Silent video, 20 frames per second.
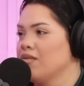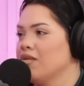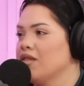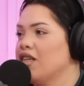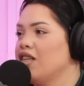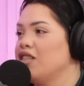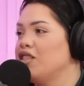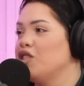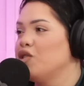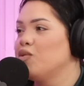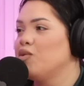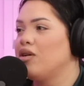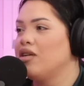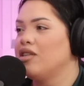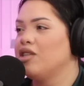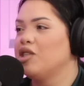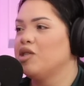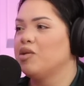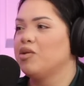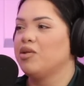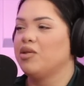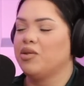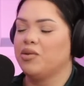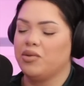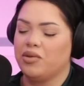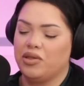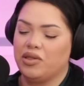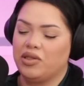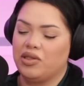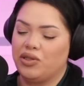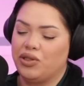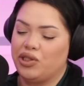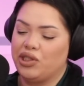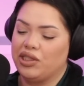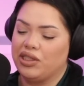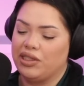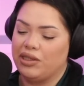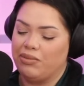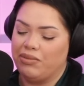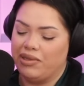Because you were just
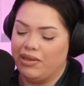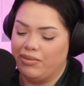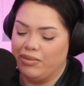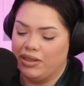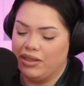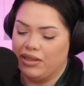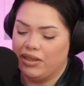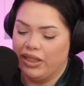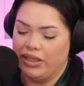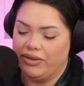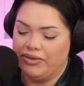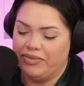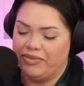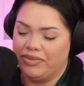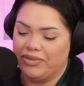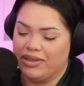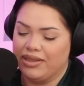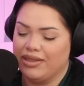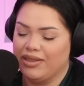searching symptoms and stuff.